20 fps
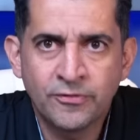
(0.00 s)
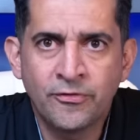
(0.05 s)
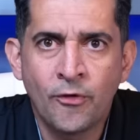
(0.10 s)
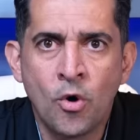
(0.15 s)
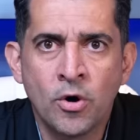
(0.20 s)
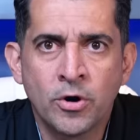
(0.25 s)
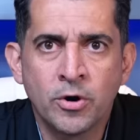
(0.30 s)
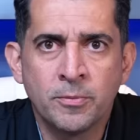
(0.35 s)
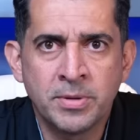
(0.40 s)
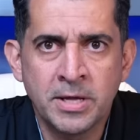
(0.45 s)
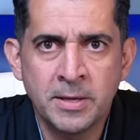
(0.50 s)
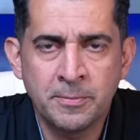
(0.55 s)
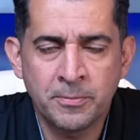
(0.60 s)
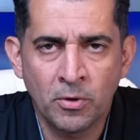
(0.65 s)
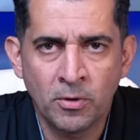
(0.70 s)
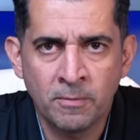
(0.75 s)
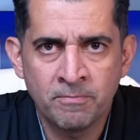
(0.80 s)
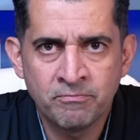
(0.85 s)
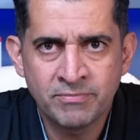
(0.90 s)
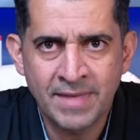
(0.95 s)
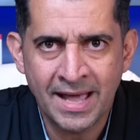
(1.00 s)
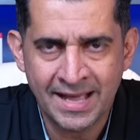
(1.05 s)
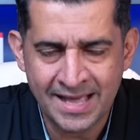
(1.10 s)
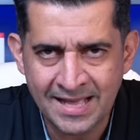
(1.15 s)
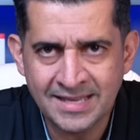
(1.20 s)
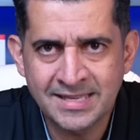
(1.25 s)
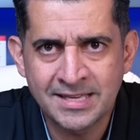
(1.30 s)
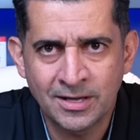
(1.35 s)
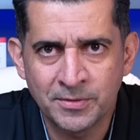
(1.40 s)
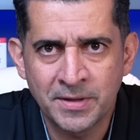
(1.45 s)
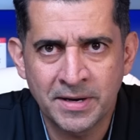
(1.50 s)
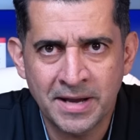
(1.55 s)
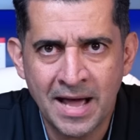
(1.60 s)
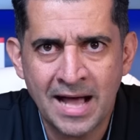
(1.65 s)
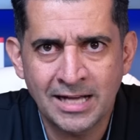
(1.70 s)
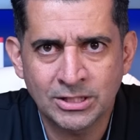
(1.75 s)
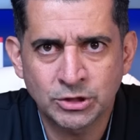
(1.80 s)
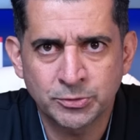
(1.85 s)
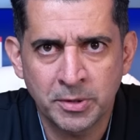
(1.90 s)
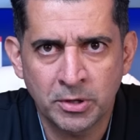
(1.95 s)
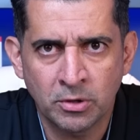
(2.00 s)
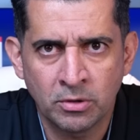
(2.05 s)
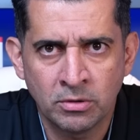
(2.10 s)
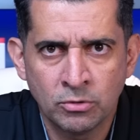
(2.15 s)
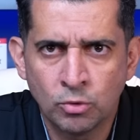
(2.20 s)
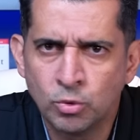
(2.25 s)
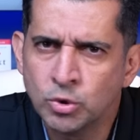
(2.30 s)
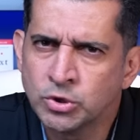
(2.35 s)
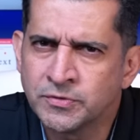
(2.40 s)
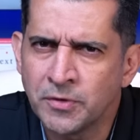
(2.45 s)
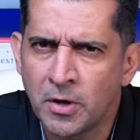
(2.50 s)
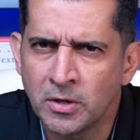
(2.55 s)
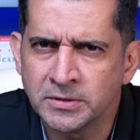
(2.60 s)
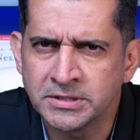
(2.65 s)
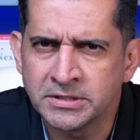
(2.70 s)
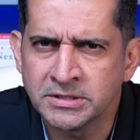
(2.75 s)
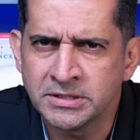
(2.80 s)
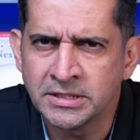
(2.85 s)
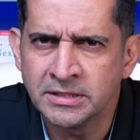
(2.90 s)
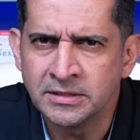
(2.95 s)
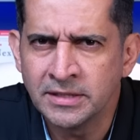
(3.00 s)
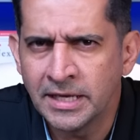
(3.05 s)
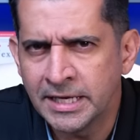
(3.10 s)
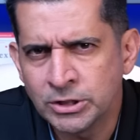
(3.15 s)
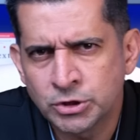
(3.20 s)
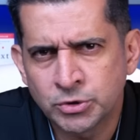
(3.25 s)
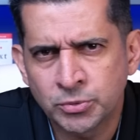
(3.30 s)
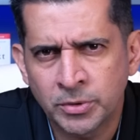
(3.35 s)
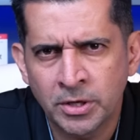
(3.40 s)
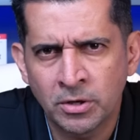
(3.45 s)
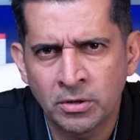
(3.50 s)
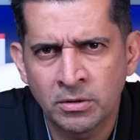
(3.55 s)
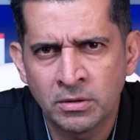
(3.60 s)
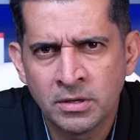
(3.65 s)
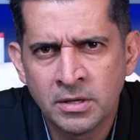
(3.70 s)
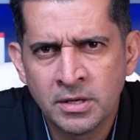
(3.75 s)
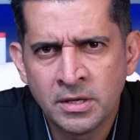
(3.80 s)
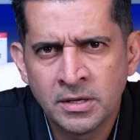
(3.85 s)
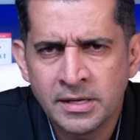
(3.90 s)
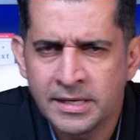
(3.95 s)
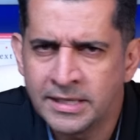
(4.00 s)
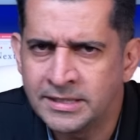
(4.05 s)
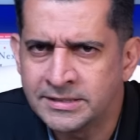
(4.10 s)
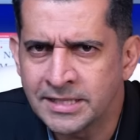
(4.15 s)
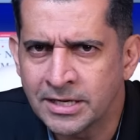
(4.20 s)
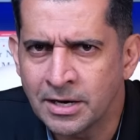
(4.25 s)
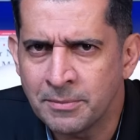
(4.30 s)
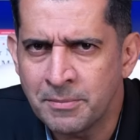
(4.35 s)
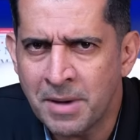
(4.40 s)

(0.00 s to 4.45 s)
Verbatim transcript: 400 people that got killed in the hospital, whose fault is it? Israel? Is it